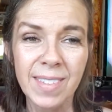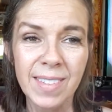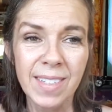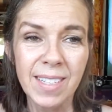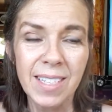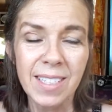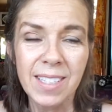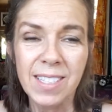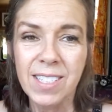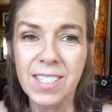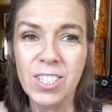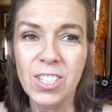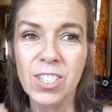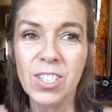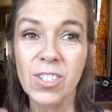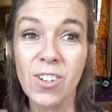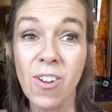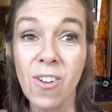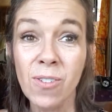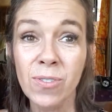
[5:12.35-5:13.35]
It's
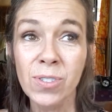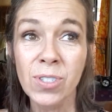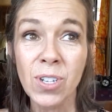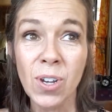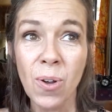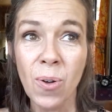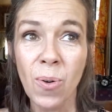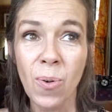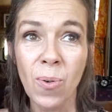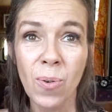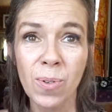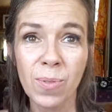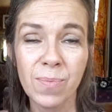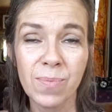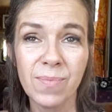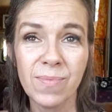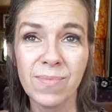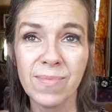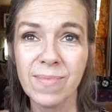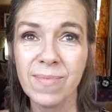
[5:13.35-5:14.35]
just also
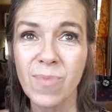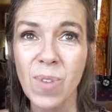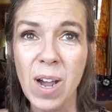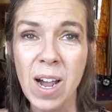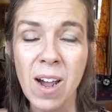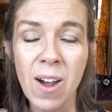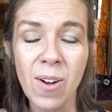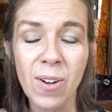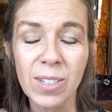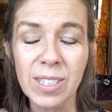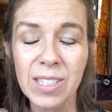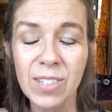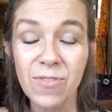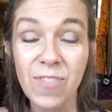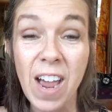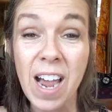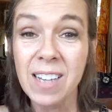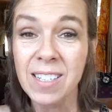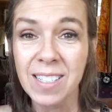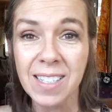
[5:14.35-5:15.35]
how it's
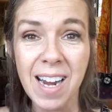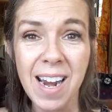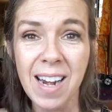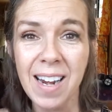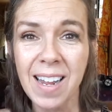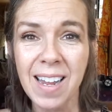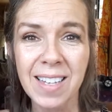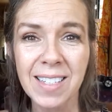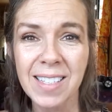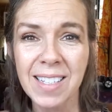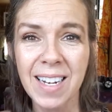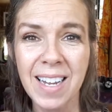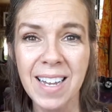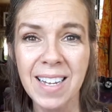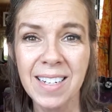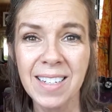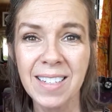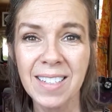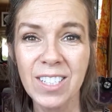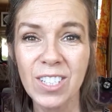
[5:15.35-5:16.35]
fascinating, isn't
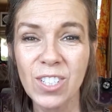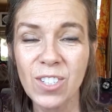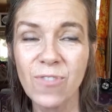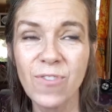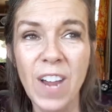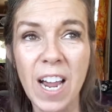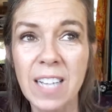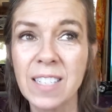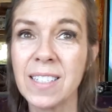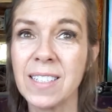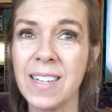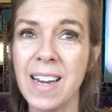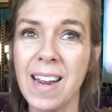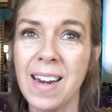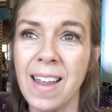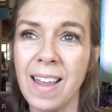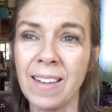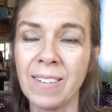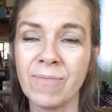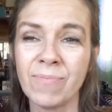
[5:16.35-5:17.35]
it? Just
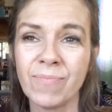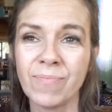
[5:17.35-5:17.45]
fascinating.